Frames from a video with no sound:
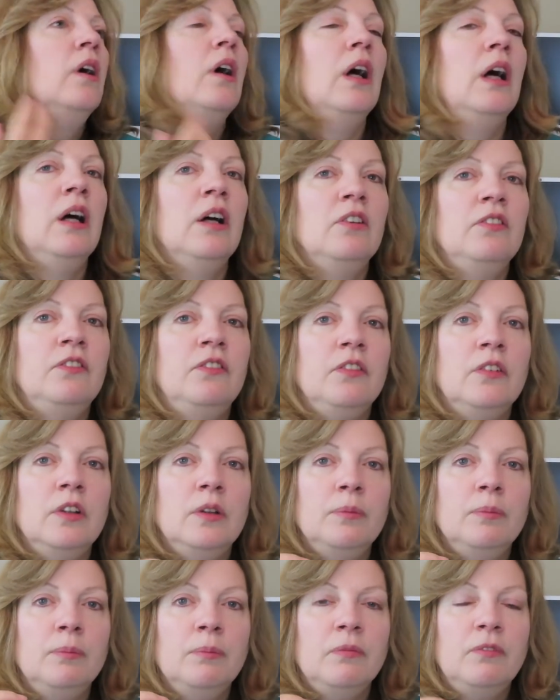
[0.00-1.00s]
of
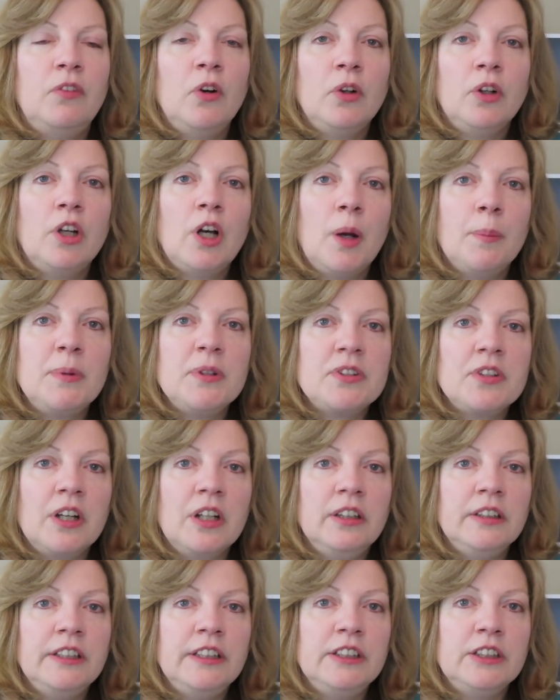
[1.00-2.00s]
photocopies that
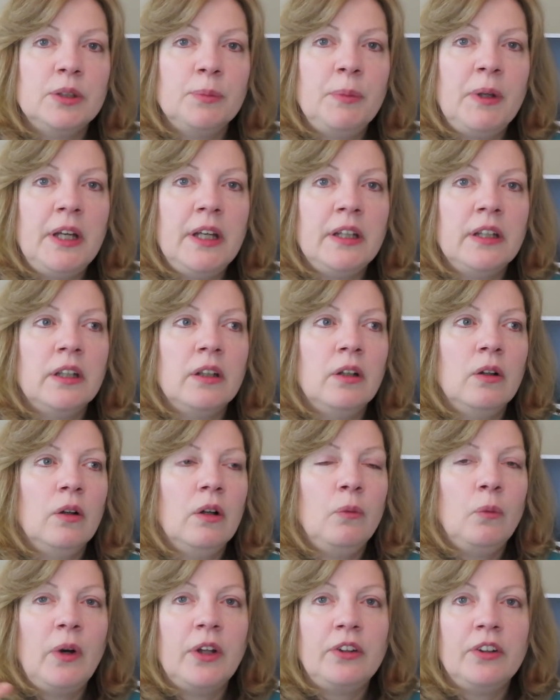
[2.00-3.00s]
I'll need to make,
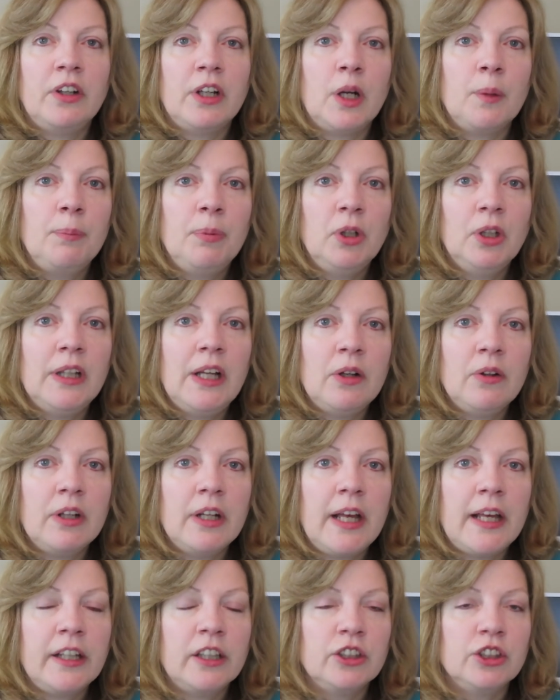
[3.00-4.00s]
whether I gotta pull out an
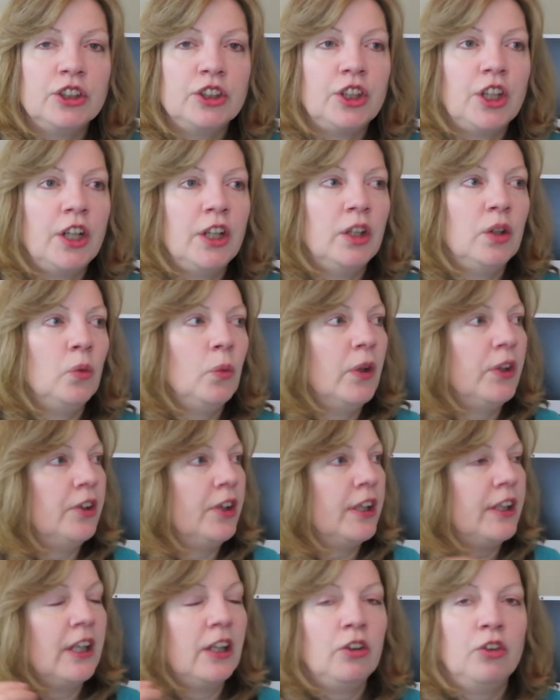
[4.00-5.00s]
anchor chart, whether
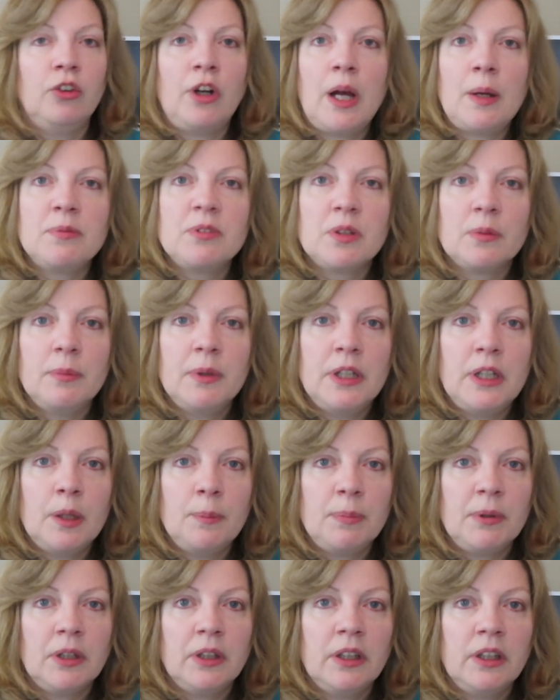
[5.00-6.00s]
I gotta grab some
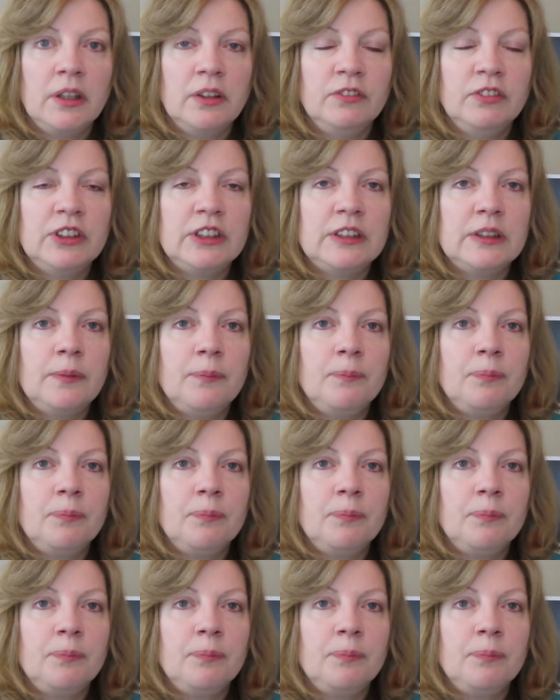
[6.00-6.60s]
manipulatives,